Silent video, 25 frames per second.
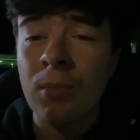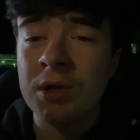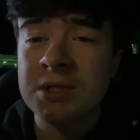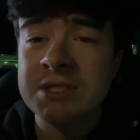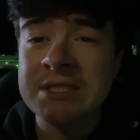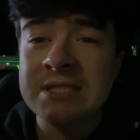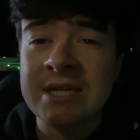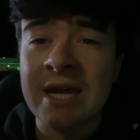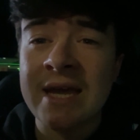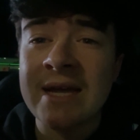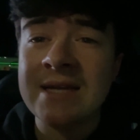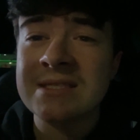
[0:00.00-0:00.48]
to
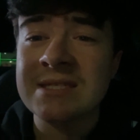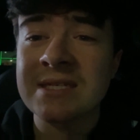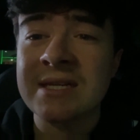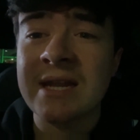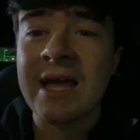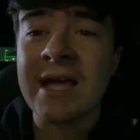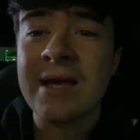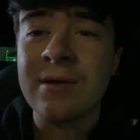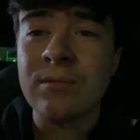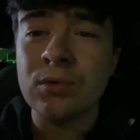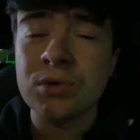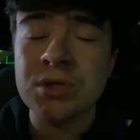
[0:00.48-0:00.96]
take
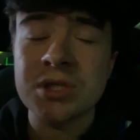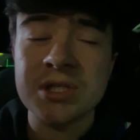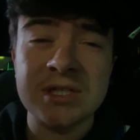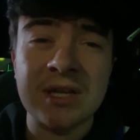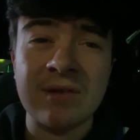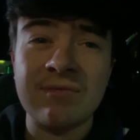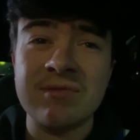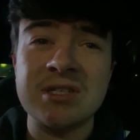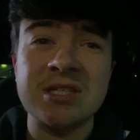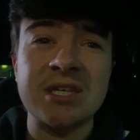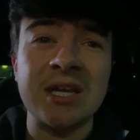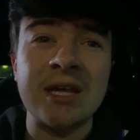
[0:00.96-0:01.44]
today. We'll just have
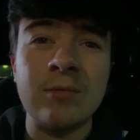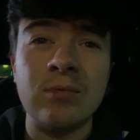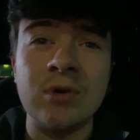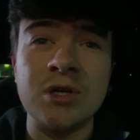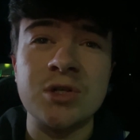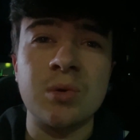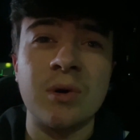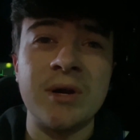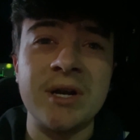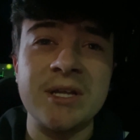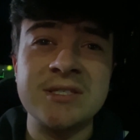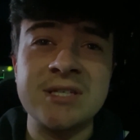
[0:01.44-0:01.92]
to see which
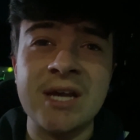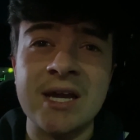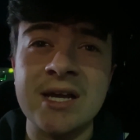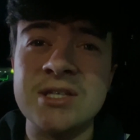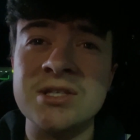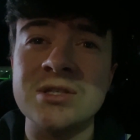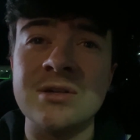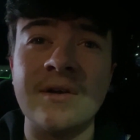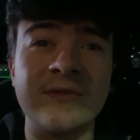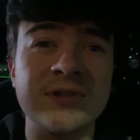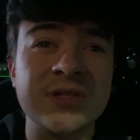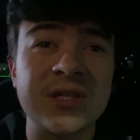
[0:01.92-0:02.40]
one he takes,
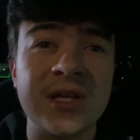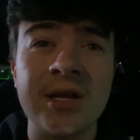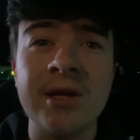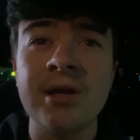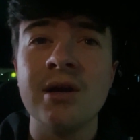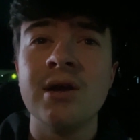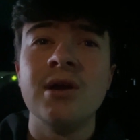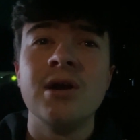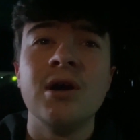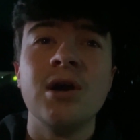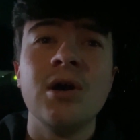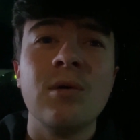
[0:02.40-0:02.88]
and obviously
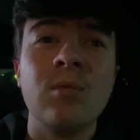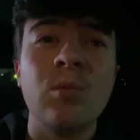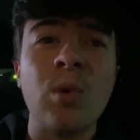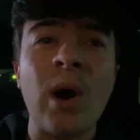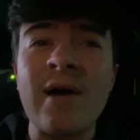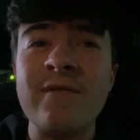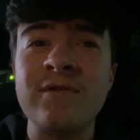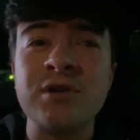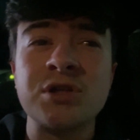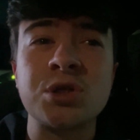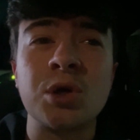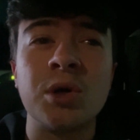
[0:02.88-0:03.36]

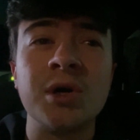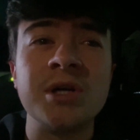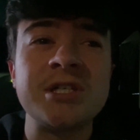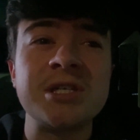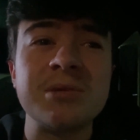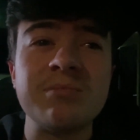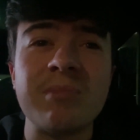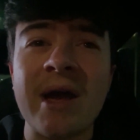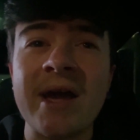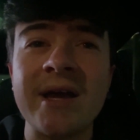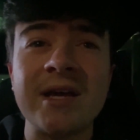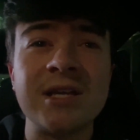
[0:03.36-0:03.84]
whatever choice he
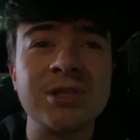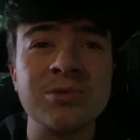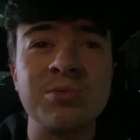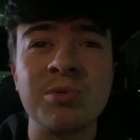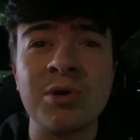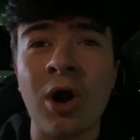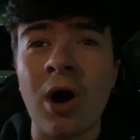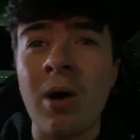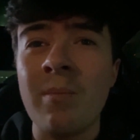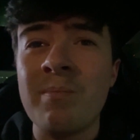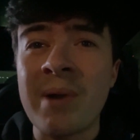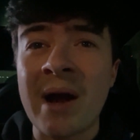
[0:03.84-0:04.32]
makes, we've
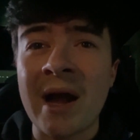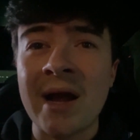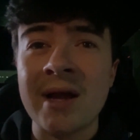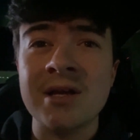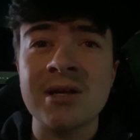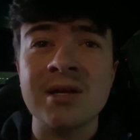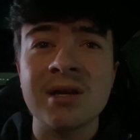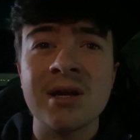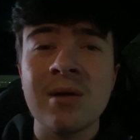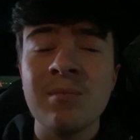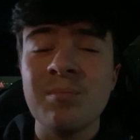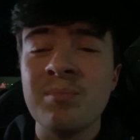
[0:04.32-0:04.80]
got to
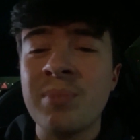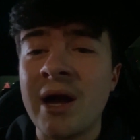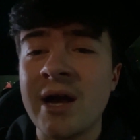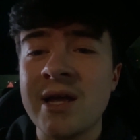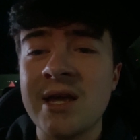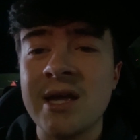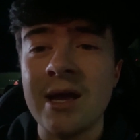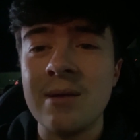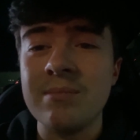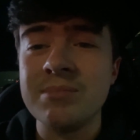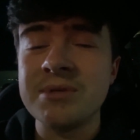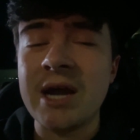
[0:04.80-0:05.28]
back
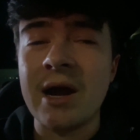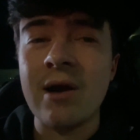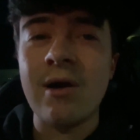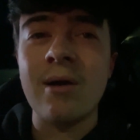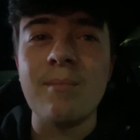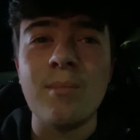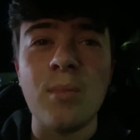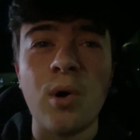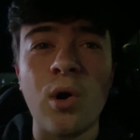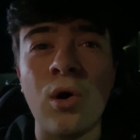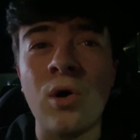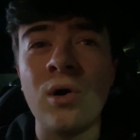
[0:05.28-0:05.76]
him. Darren
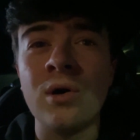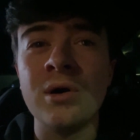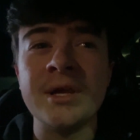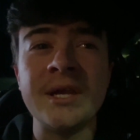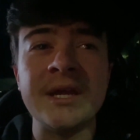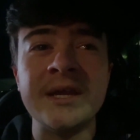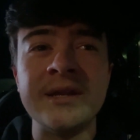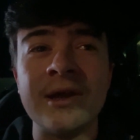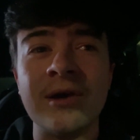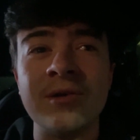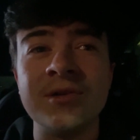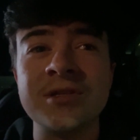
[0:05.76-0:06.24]
Moore, he
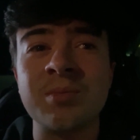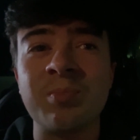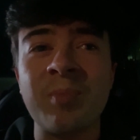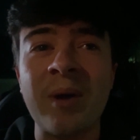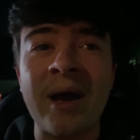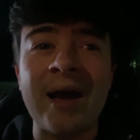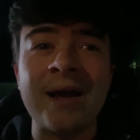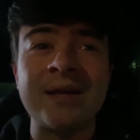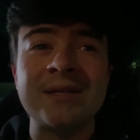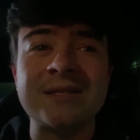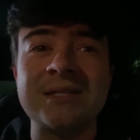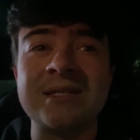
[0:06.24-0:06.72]
knows
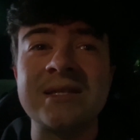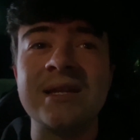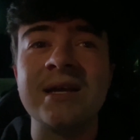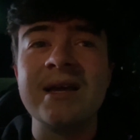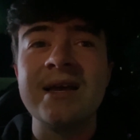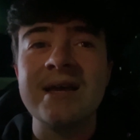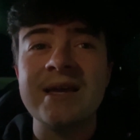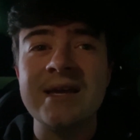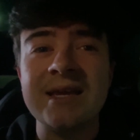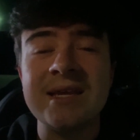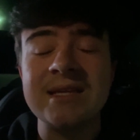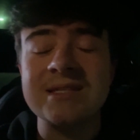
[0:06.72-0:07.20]
best.
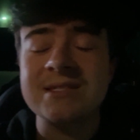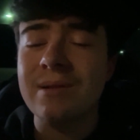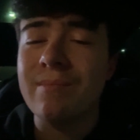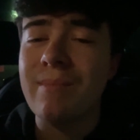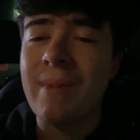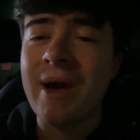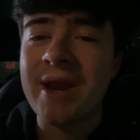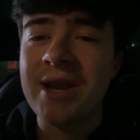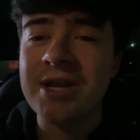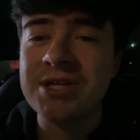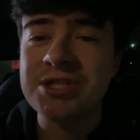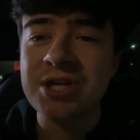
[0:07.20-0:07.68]
He is the
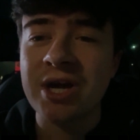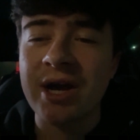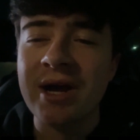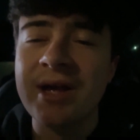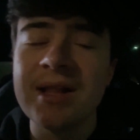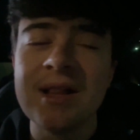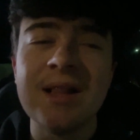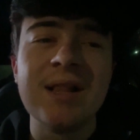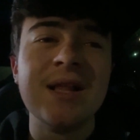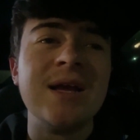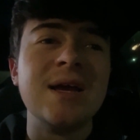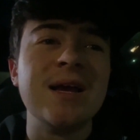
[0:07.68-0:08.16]
manager,
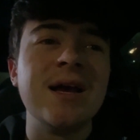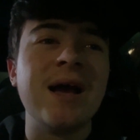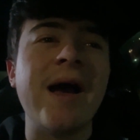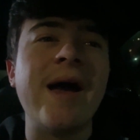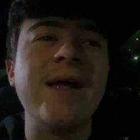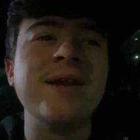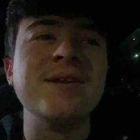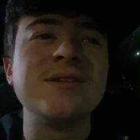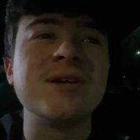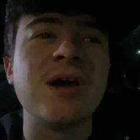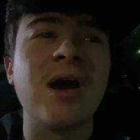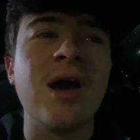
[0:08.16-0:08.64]

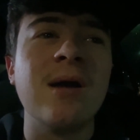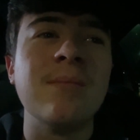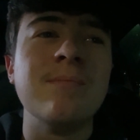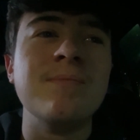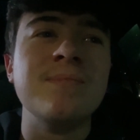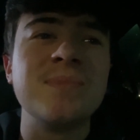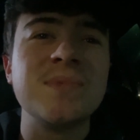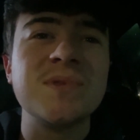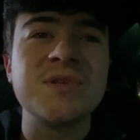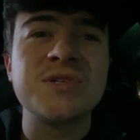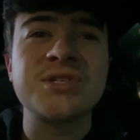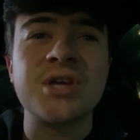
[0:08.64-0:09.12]
and
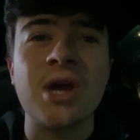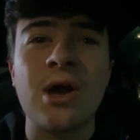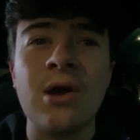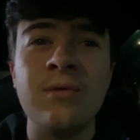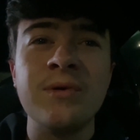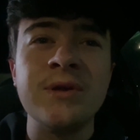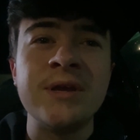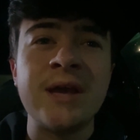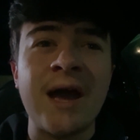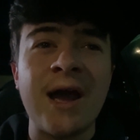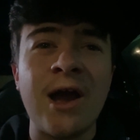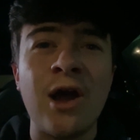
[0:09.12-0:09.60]
so
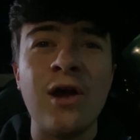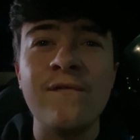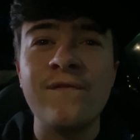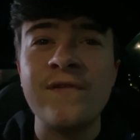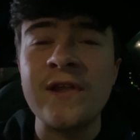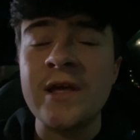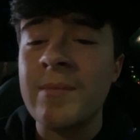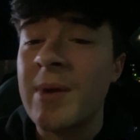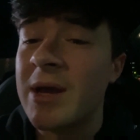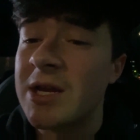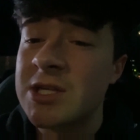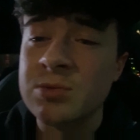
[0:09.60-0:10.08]
yeah, hopefully he
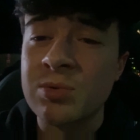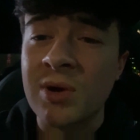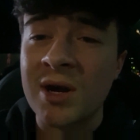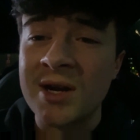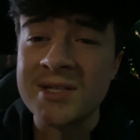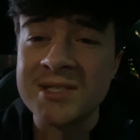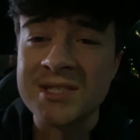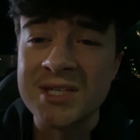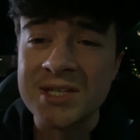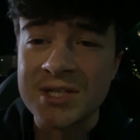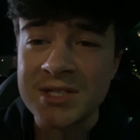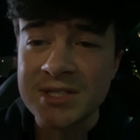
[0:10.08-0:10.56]
makes the right
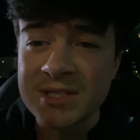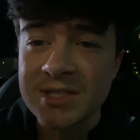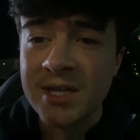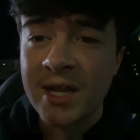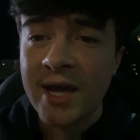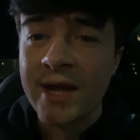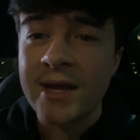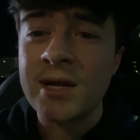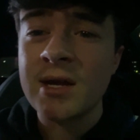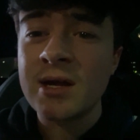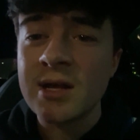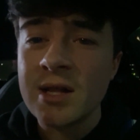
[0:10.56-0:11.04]
decision today,